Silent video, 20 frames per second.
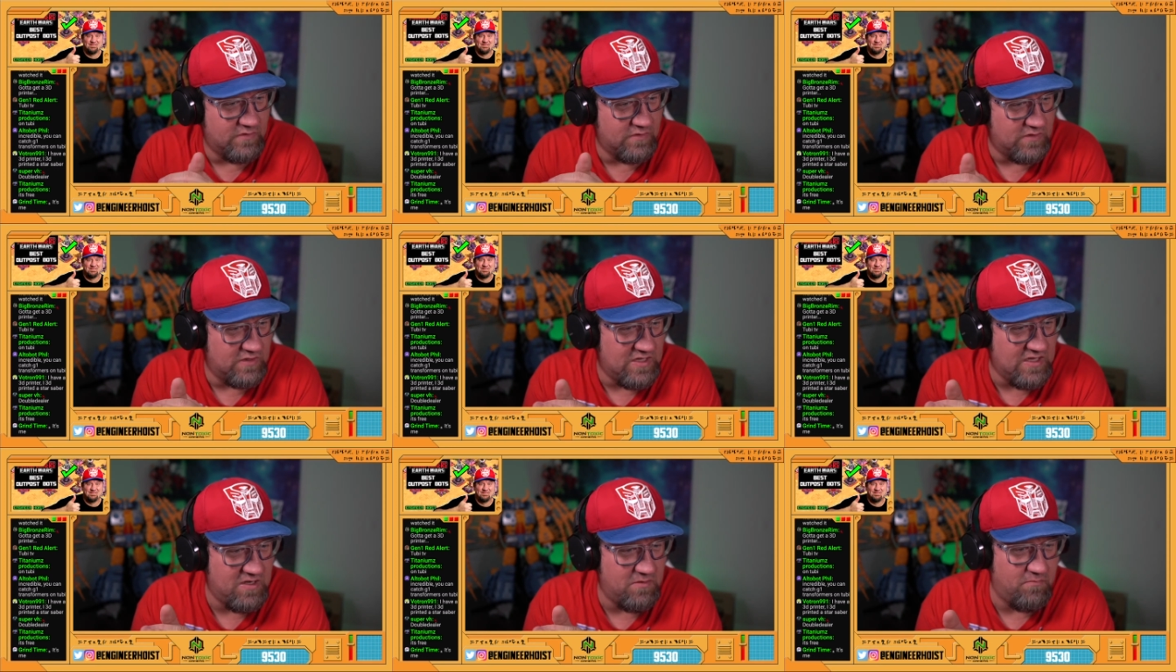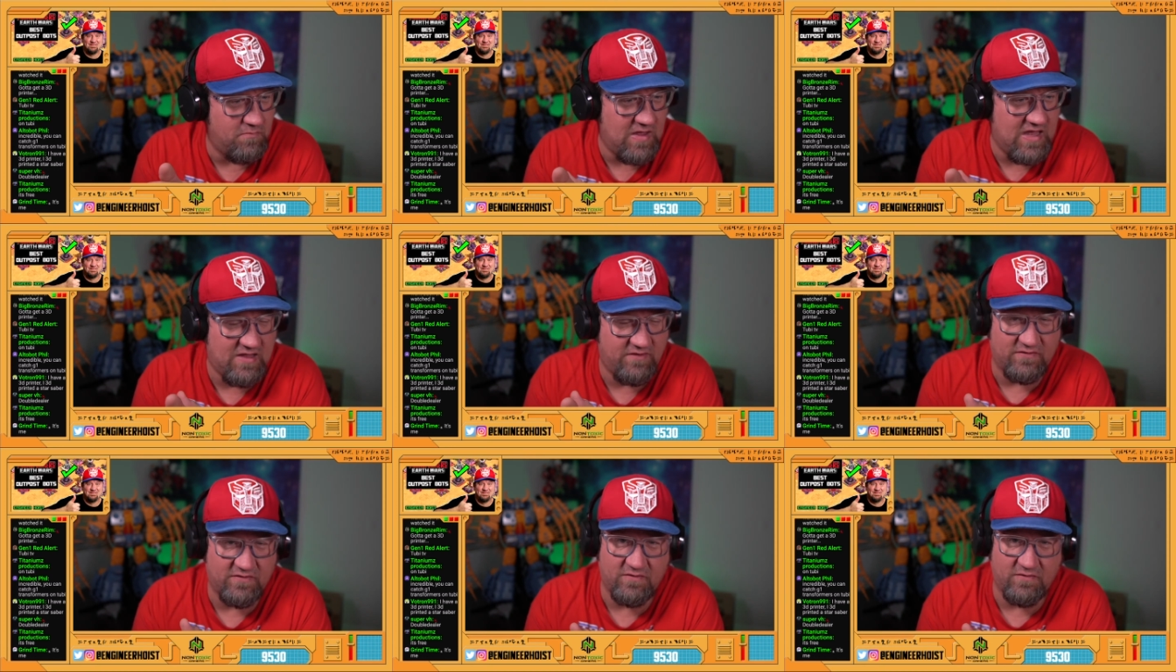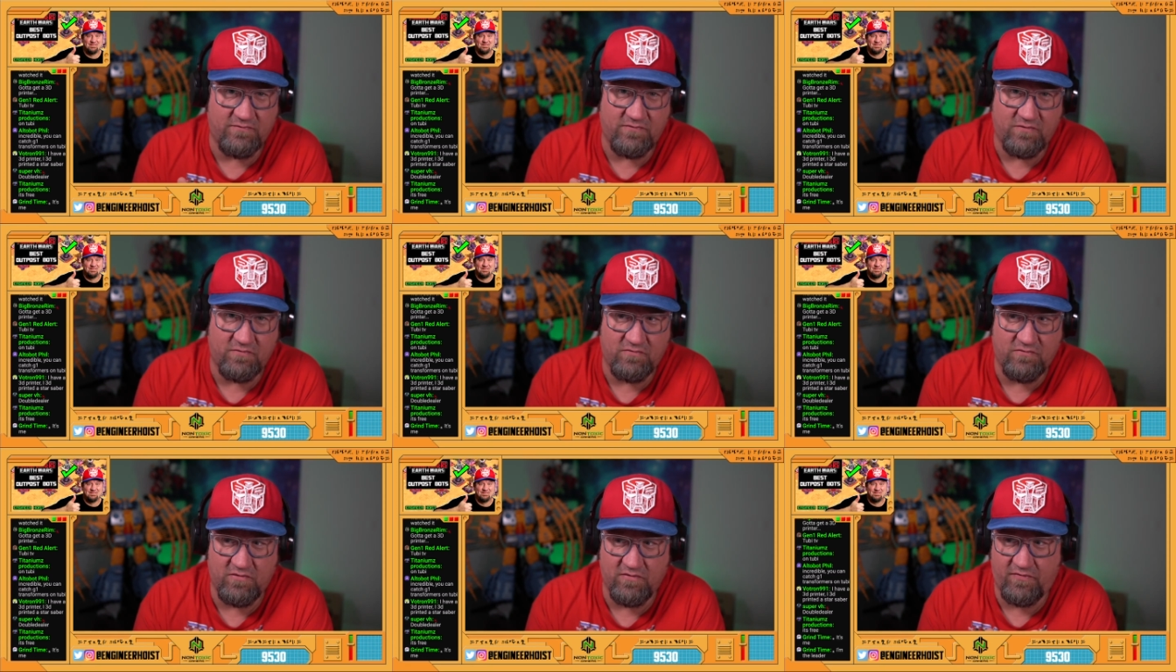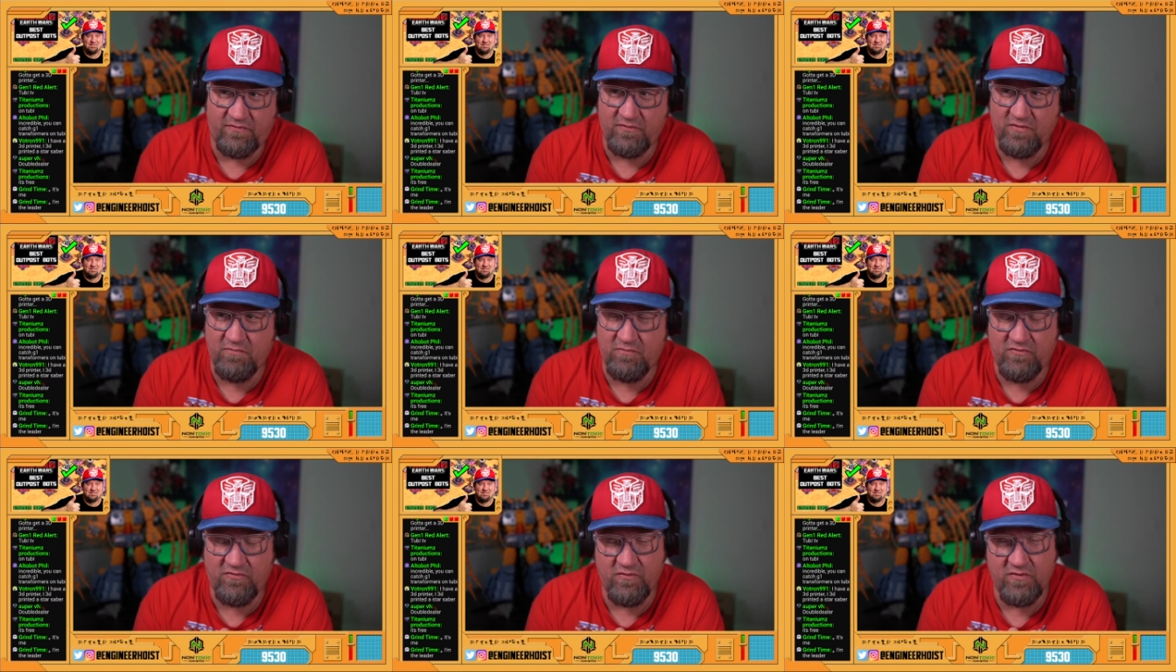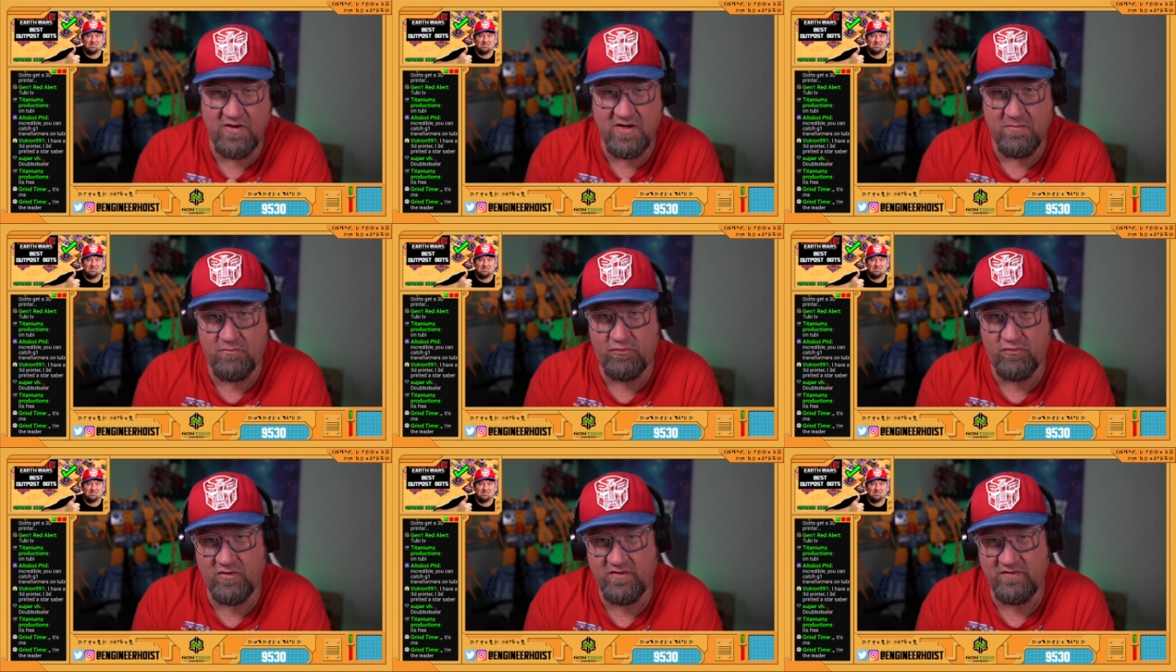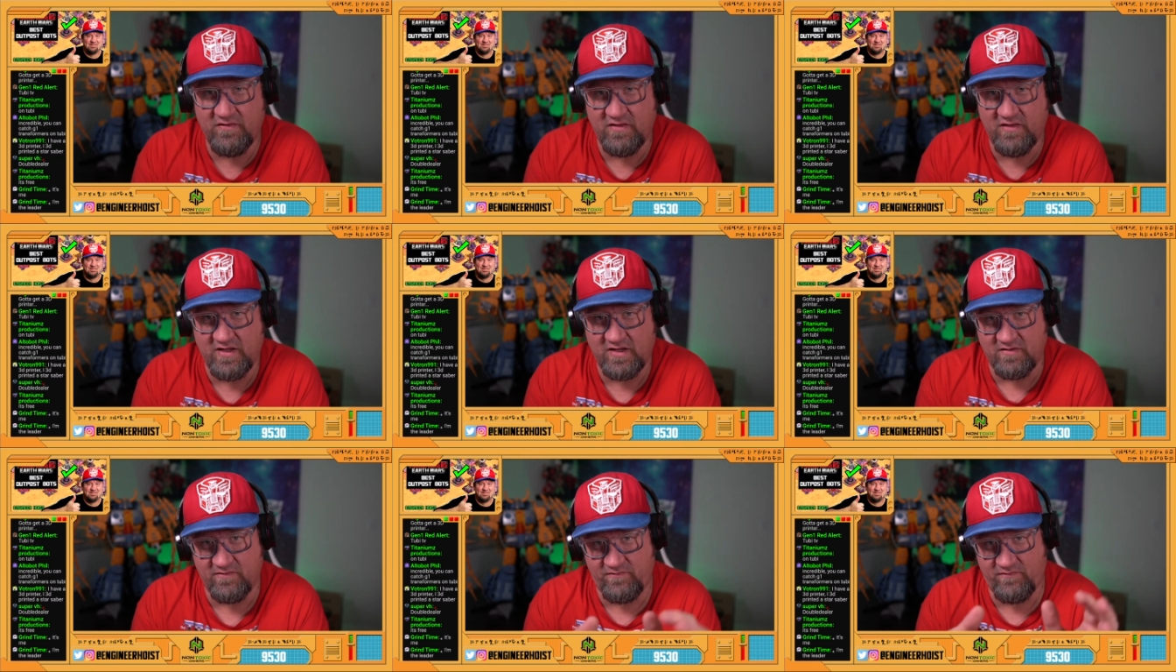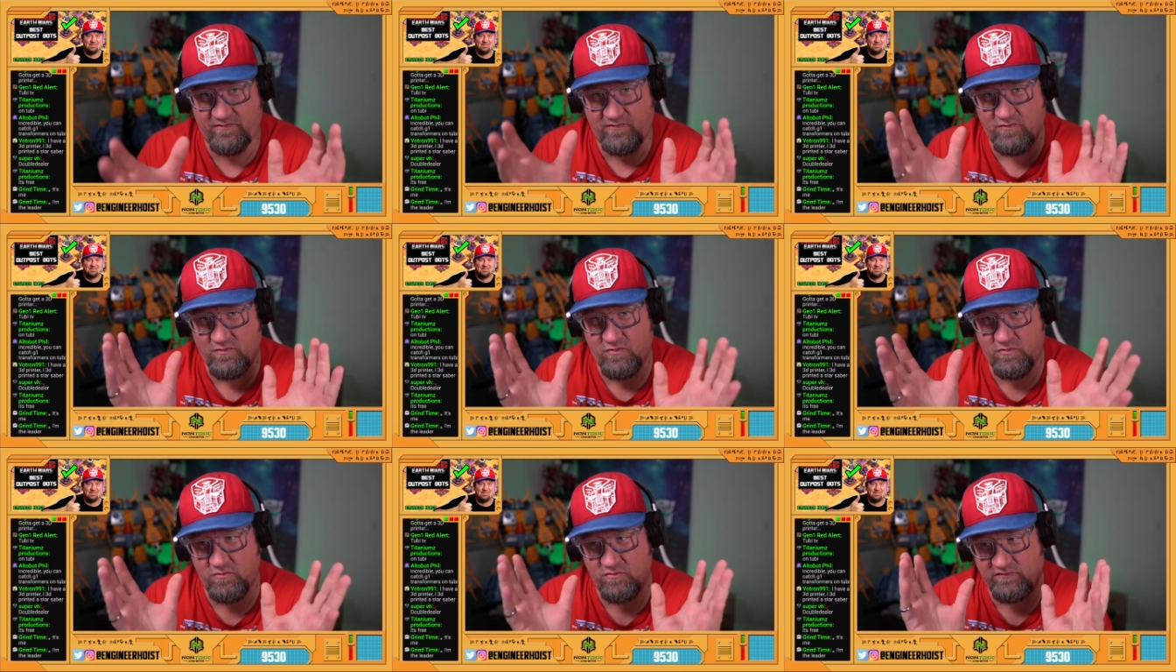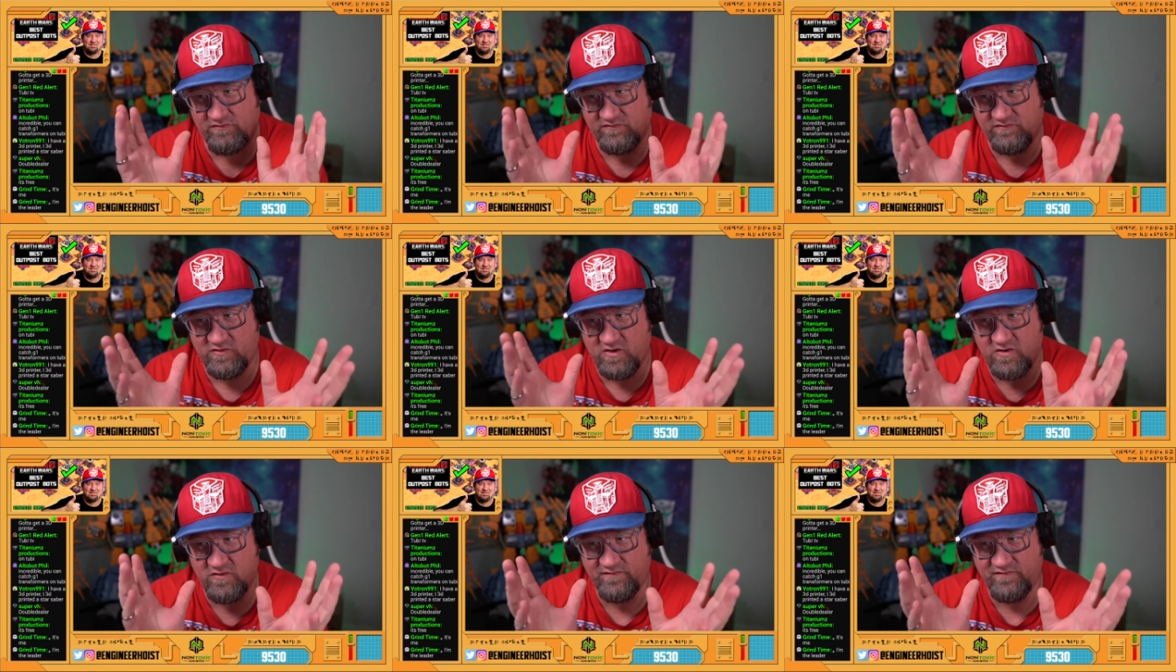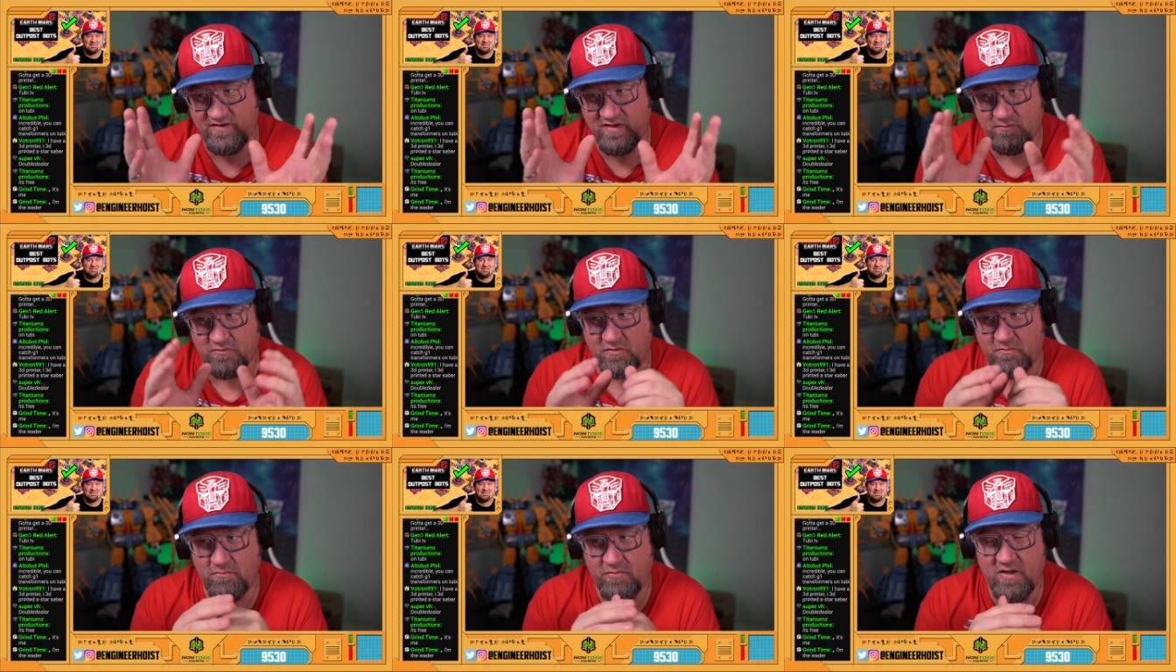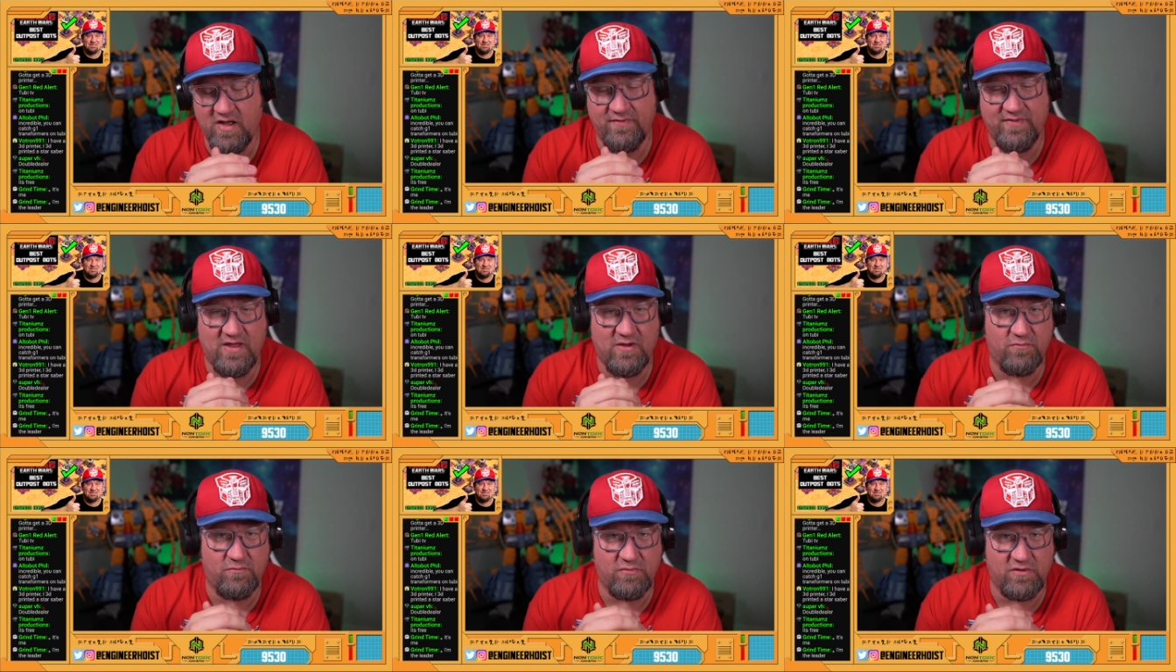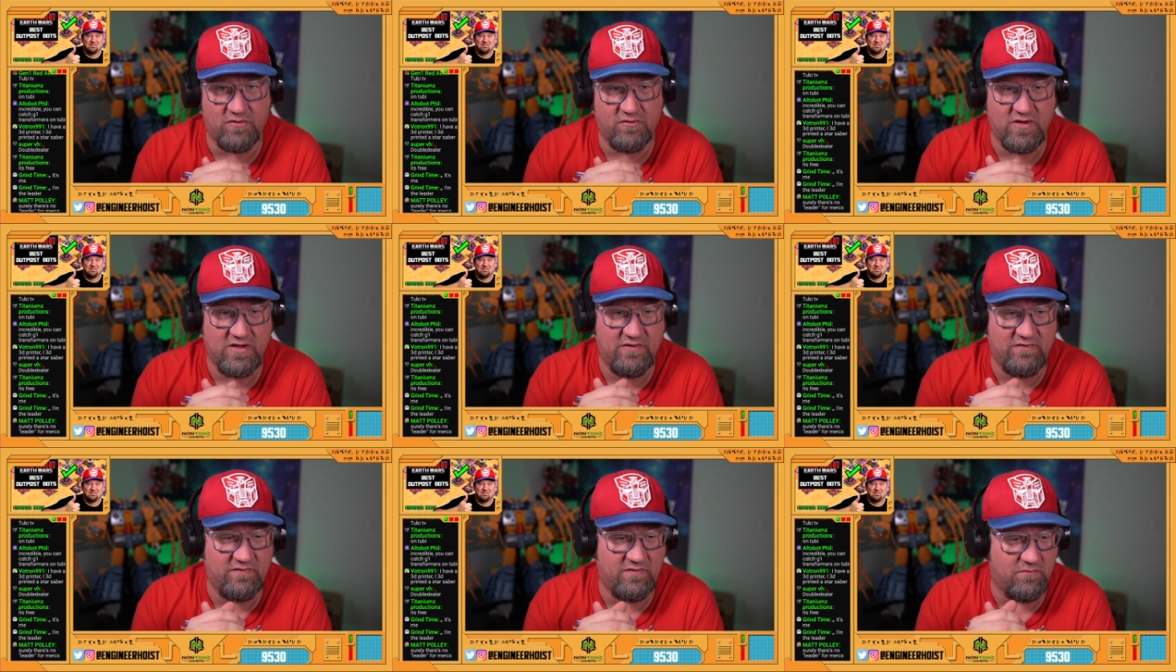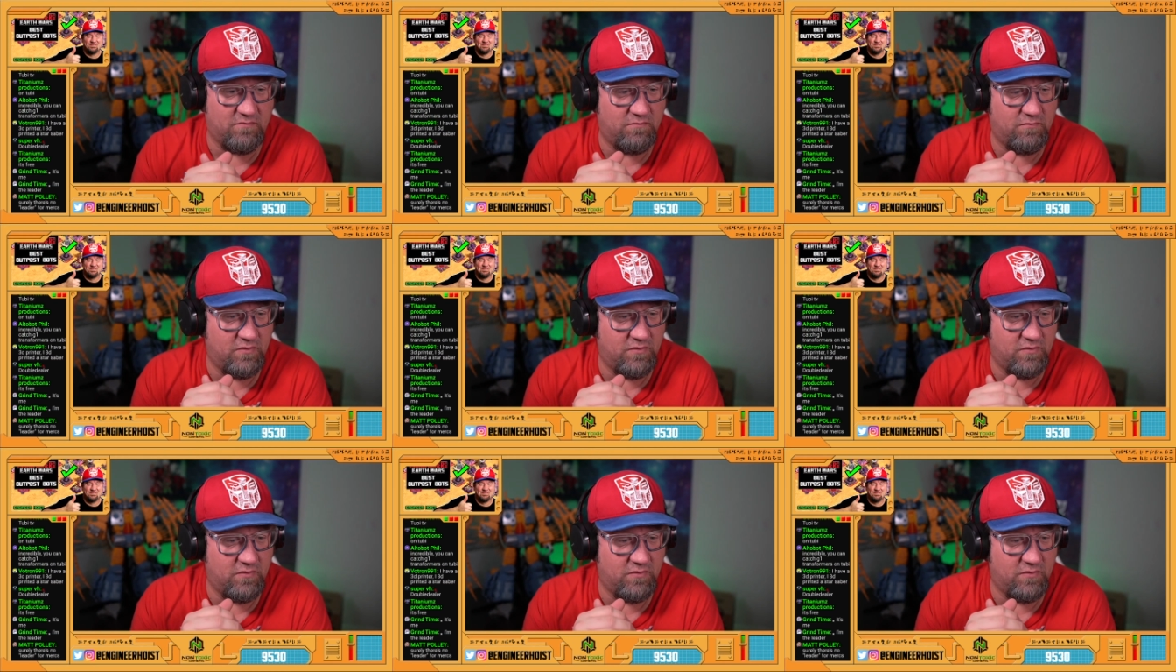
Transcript: Can't imagine if you 3D print like a full Star Saber bot. That would be crazy.